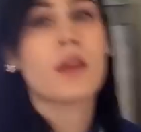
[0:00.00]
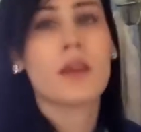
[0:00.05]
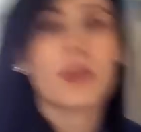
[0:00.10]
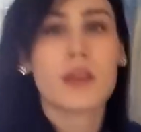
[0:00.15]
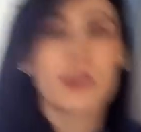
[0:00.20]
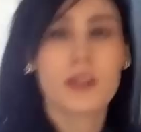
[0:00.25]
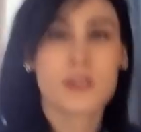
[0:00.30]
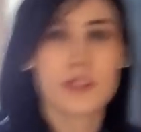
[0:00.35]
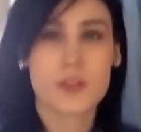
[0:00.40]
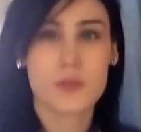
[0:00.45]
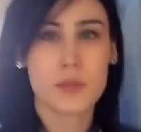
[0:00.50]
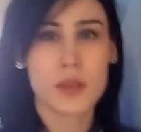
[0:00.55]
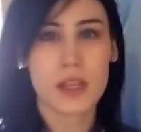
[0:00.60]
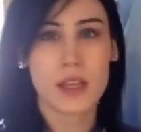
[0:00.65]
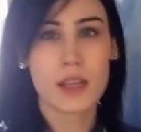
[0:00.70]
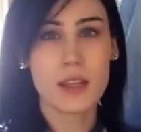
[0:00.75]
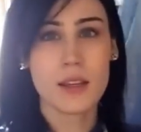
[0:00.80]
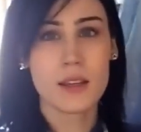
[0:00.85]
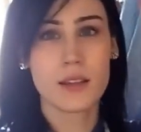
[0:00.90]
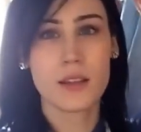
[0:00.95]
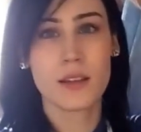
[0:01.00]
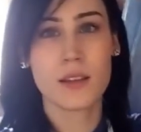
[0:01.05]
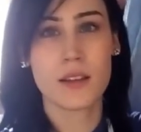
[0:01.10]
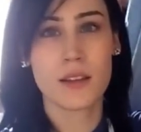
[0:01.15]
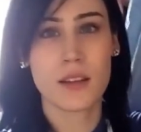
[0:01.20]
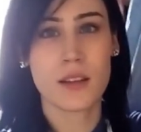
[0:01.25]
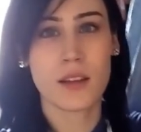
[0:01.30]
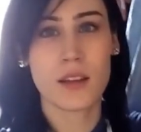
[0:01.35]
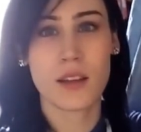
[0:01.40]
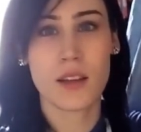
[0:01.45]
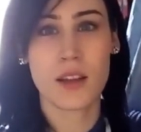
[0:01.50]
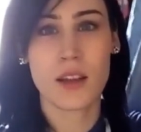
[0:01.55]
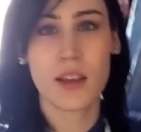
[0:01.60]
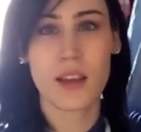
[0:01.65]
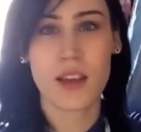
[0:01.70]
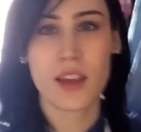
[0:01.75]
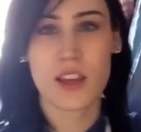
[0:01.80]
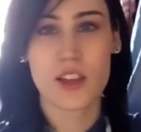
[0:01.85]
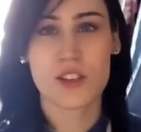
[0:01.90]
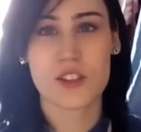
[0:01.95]
Here's me.
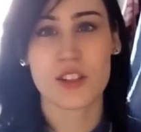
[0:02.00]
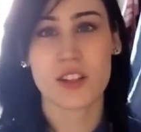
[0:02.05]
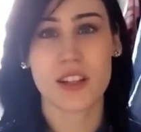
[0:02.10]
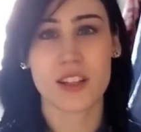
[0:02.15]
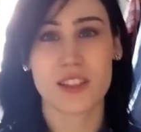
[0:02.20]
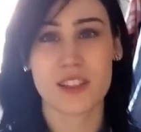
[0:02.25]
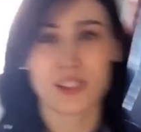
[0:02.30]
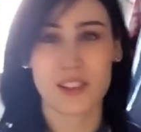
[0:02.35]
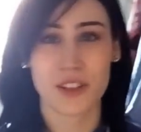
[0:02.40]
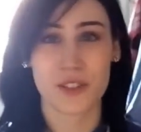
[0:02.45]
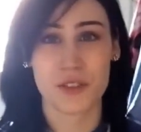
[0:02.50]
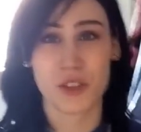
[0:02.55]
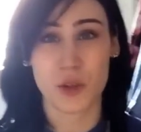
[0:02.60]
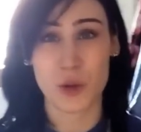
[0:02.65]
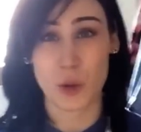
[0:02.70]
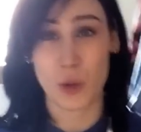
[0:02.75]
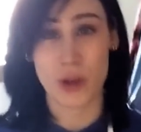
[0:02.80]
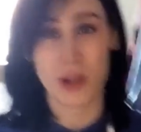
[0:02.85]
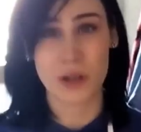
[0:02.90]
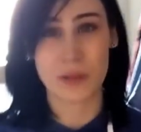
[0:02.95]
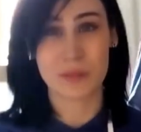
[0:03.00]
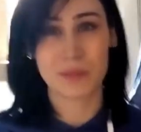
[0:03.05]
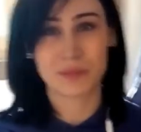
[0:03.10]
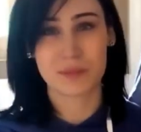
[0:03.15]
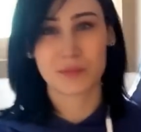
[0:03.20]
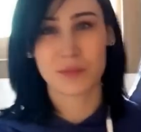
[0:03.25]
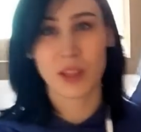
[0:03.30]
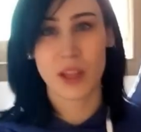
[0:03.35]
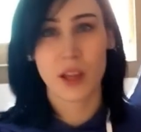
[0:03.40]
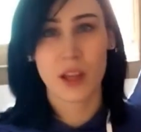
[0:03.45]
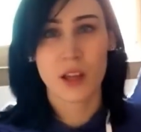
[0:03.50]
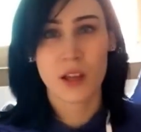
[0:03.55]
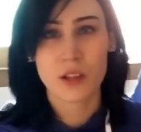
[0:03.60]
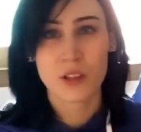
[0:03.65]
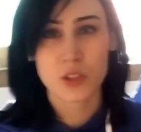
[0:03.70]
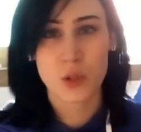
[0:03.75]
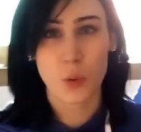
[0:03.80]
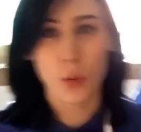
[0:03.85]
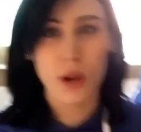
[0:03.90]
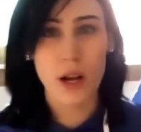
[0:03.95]
Here's the lintel of the door.
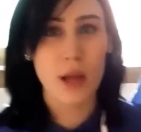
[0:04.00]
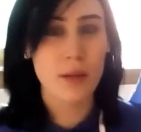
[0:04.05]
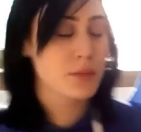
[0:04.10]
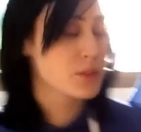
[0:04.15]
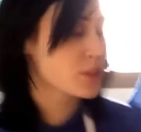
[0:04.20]
So when I'm